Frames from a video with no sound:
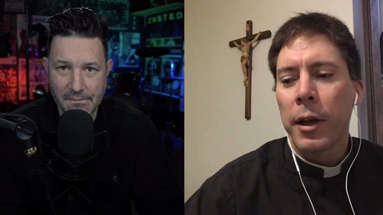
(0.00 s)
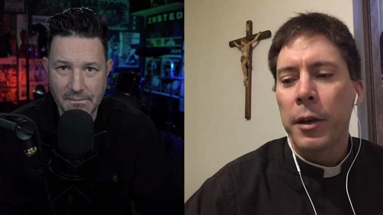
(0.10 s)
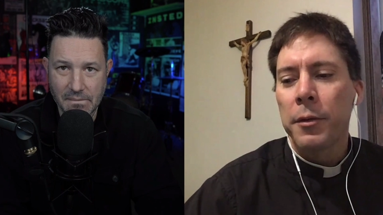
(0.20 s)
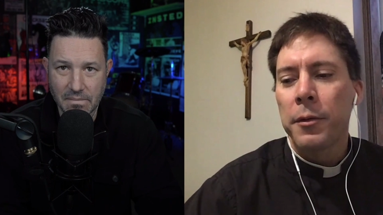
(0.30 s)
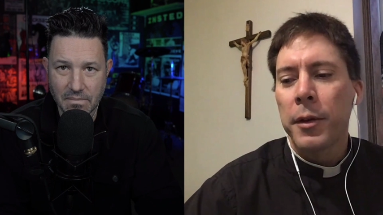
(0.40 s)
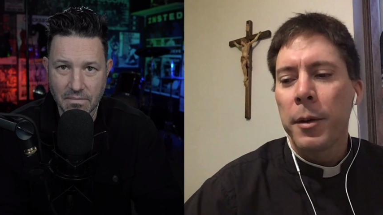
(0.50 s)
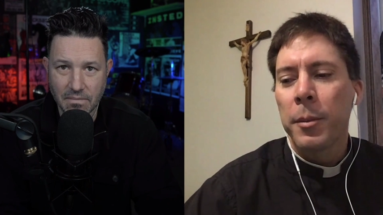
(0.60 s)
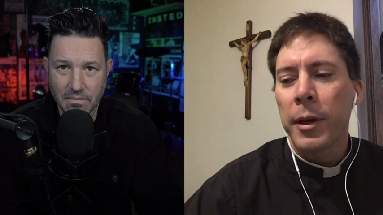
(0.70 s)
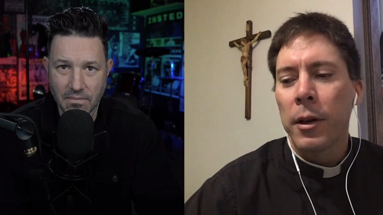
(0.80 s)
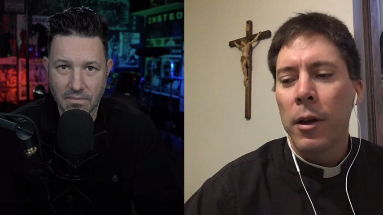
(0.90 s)
Speaker 1: life, eh?
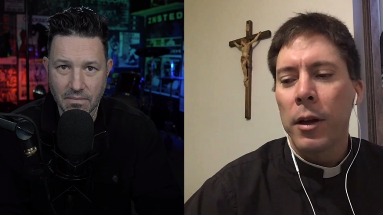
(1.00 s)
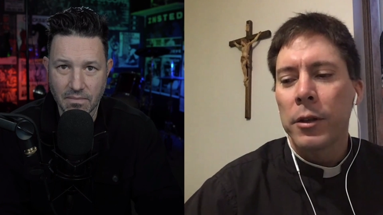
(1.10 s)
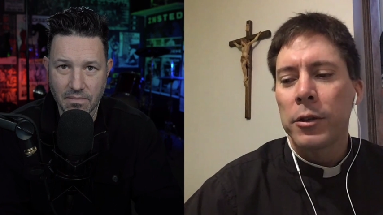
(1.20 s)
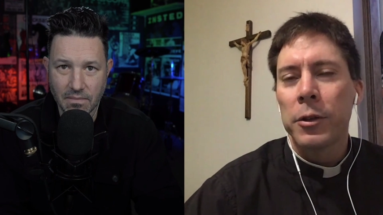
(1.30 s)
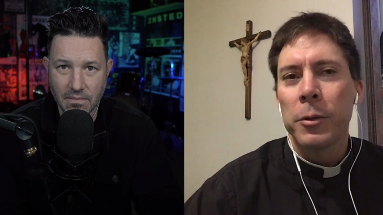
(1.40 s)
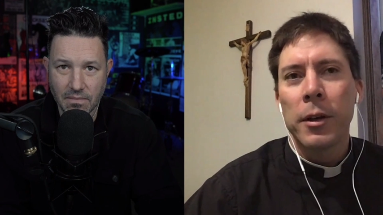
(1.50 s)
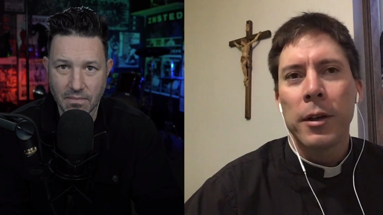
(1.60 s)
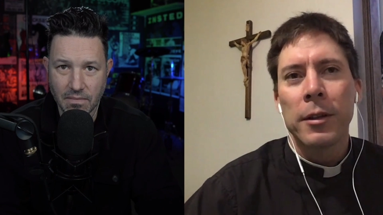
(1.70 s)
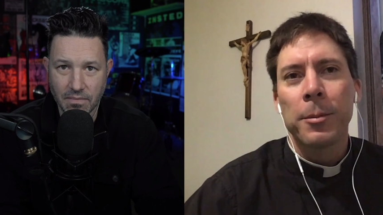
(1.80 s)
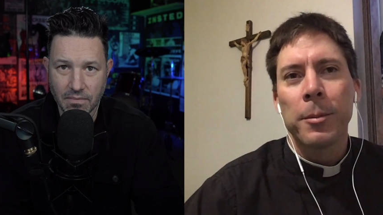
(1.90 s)
Big launch. Do you
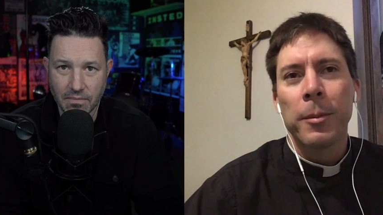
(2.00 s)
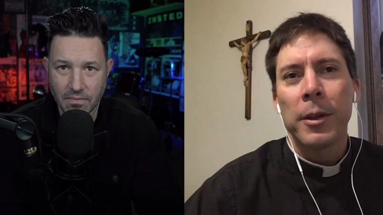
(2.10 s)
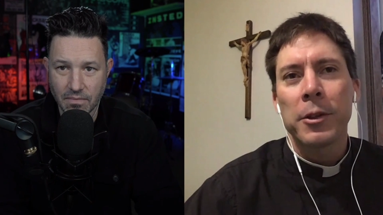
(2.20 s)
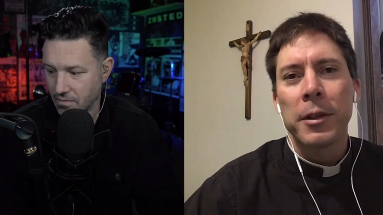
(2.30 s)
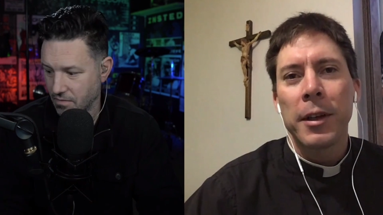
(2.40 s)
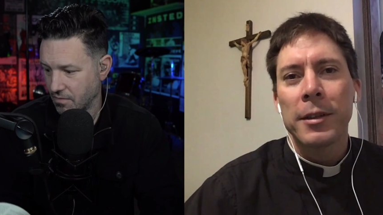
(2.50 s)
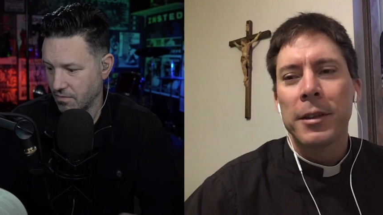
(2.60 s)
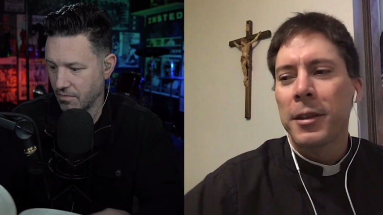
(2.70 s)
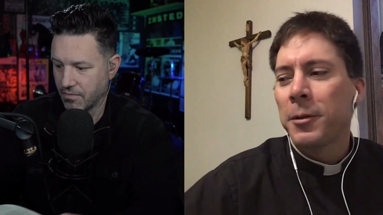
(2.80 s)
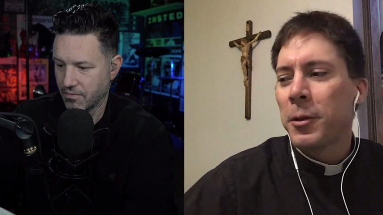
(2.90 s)
want to mention that
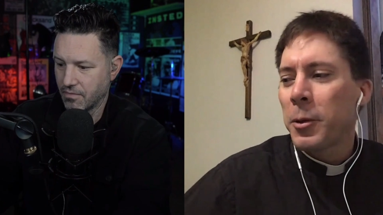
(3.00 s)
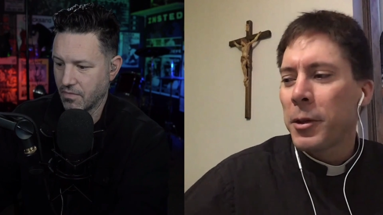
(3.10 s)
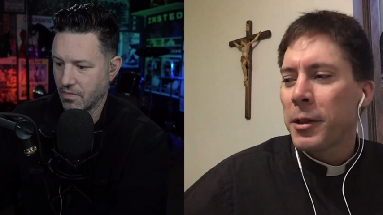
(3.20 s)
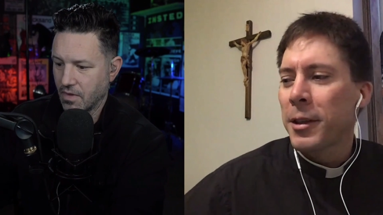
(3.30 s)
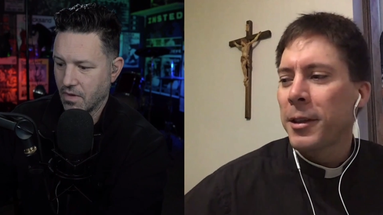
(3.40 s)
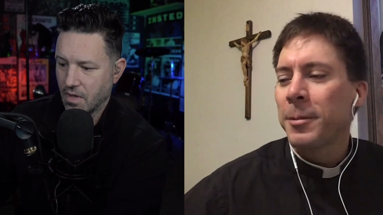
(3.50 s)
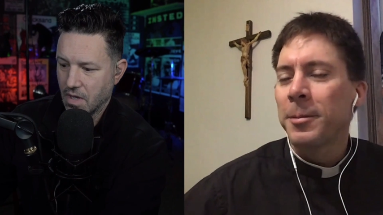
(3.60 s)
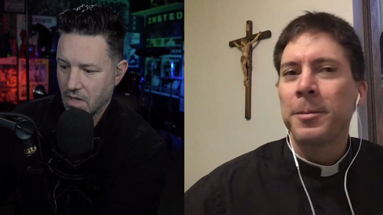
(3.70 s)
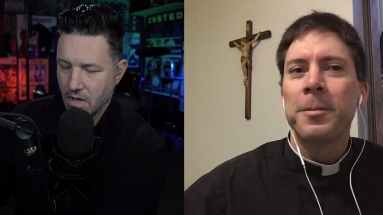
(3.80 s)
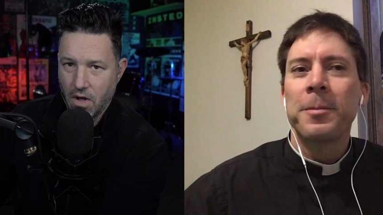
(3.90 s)
to the viewers?
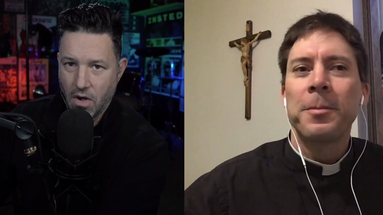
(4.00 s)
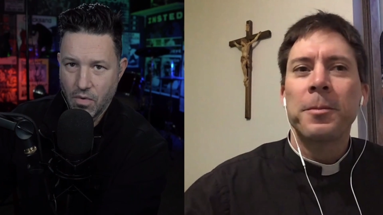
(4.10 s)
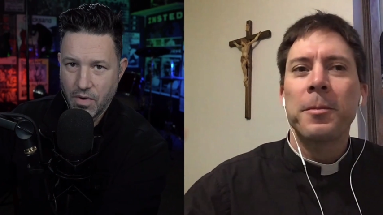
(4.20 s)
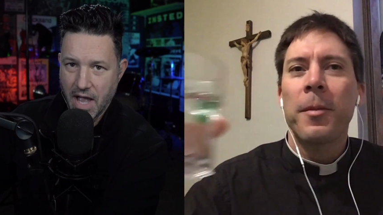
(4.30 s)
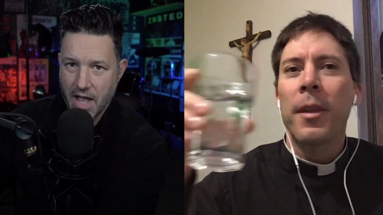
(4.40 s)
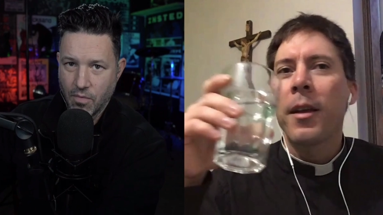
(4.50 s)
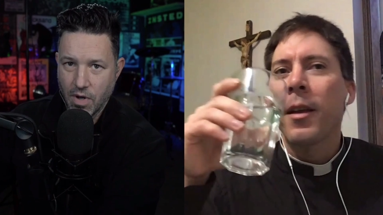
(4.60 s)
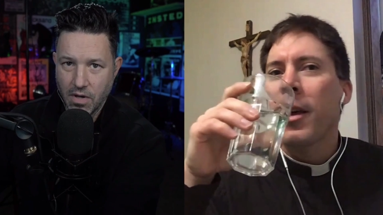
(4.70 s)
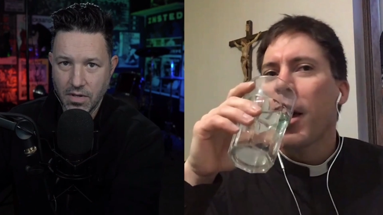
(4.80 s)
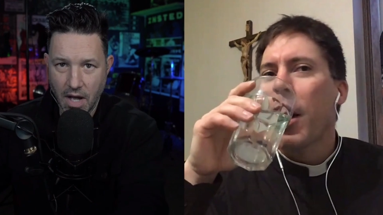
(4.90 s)
Speaker 2: Oh yeah,
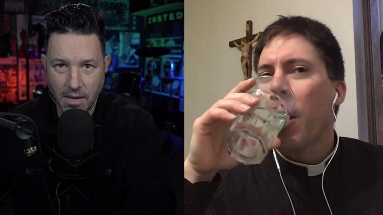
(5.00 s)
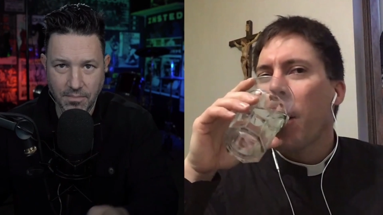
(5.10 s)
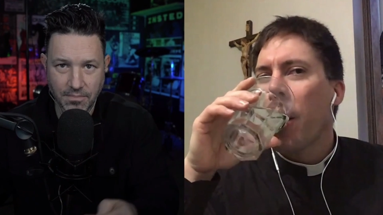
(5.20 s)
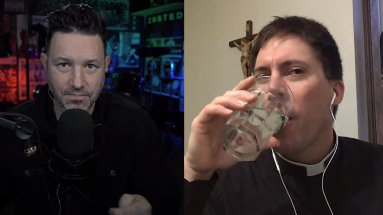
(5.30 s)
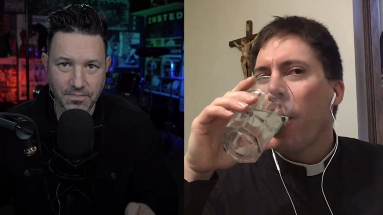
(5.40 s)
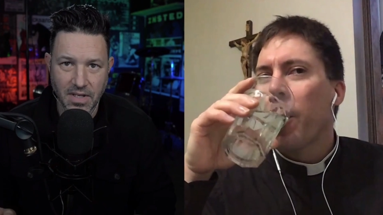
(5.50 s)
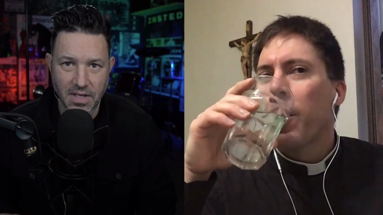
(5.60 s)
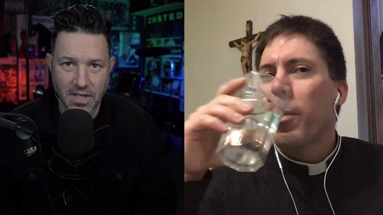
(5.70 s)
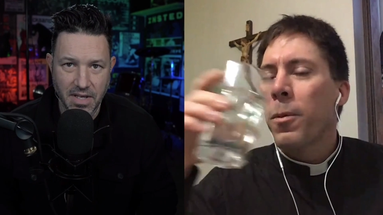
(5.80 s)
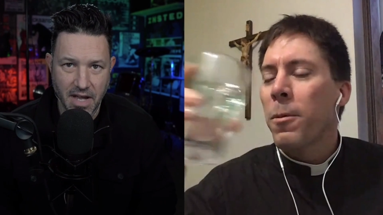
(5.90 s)
well, um,
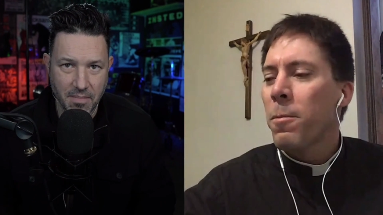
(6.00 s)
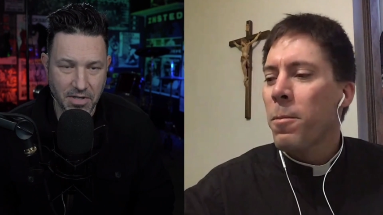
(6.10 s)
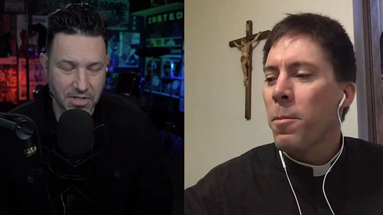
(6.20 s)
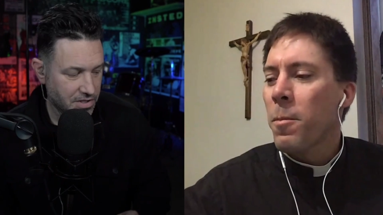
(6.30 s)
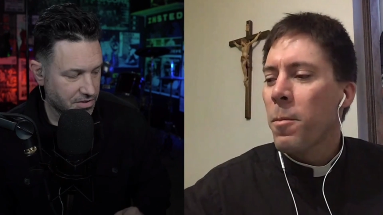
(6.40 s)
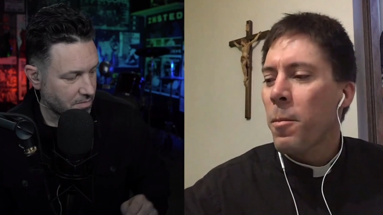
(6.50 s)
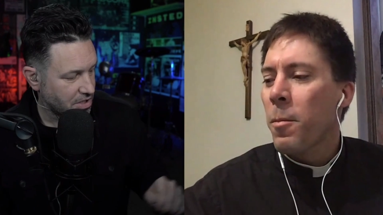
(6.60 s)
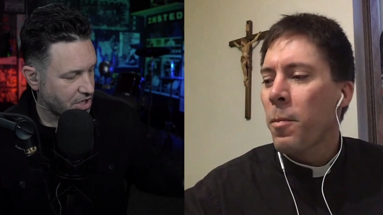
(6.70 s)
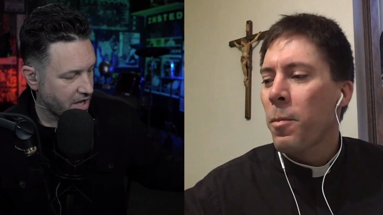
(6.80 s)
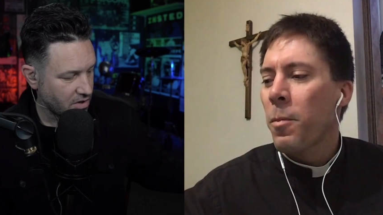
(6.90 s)
yeah, I mentioned this on my
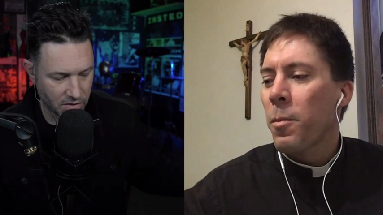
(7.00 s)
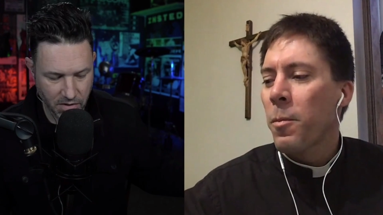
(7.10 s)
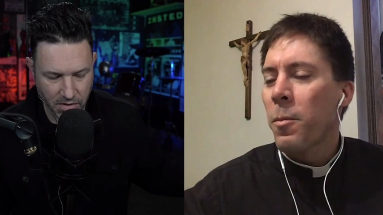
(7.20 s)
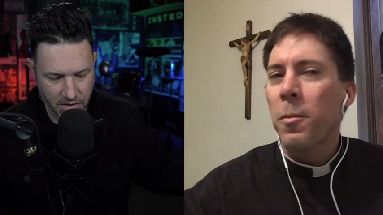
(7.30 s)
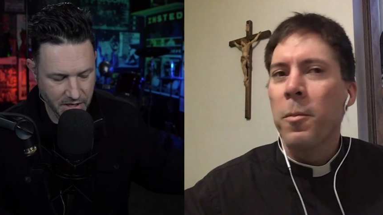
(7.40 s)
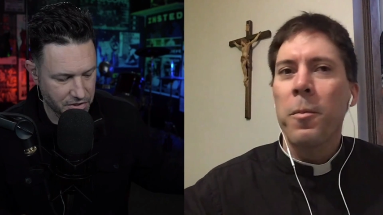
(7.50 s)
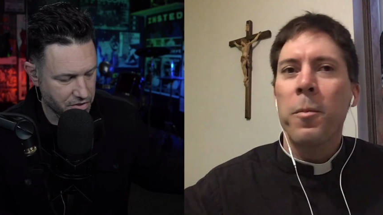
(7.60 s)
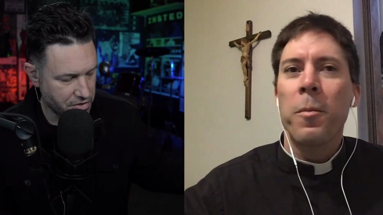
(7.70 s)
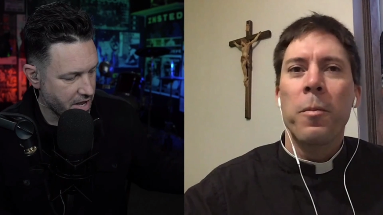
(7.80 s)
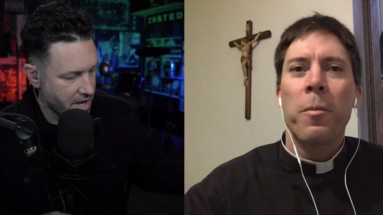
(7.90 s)
channel
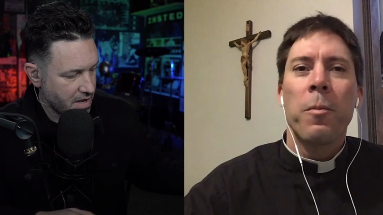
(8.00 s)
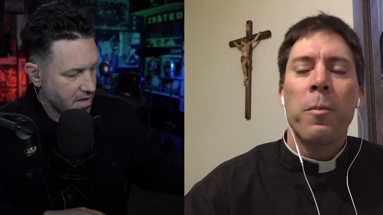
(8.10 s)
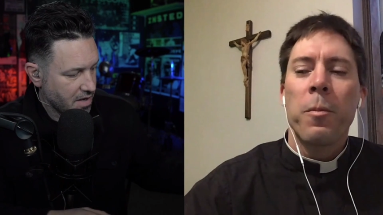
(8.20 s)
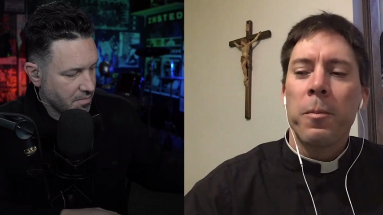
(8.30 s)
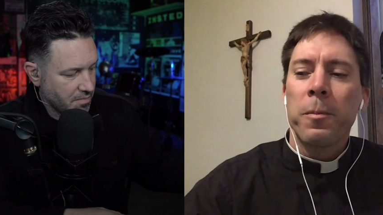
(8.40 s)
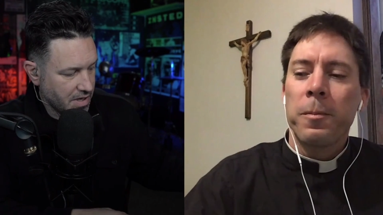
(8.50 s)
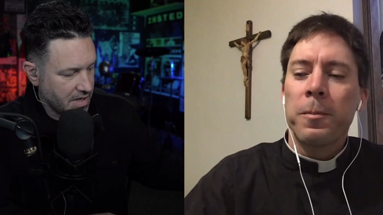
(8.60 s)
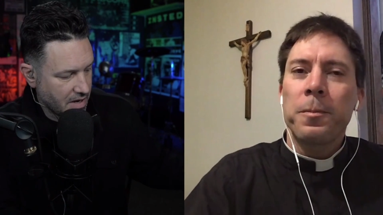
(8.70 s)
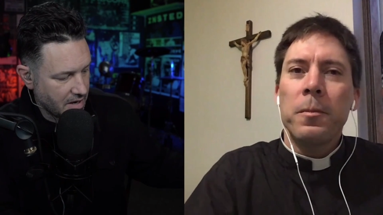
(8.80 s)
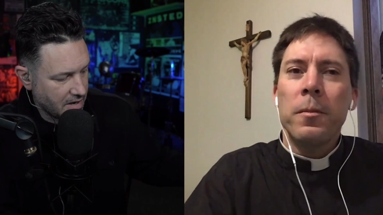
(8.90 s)
yesterday, but
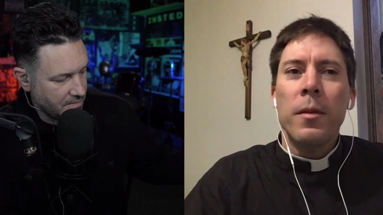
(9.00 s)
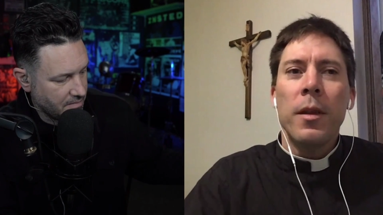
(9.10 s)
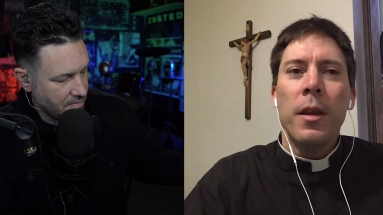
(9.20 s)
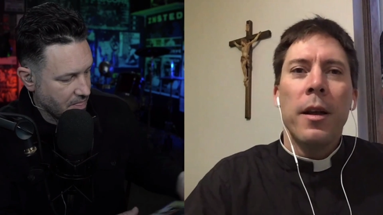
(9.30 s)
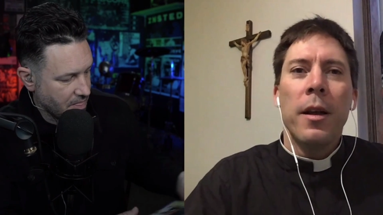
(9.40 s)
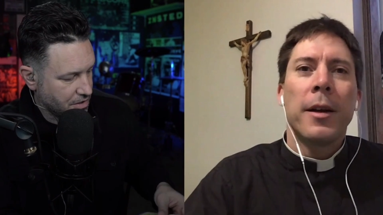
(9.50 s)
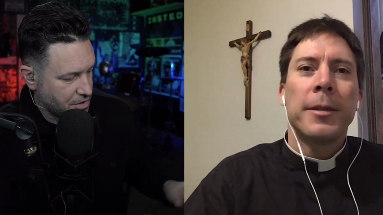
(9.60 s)
um, this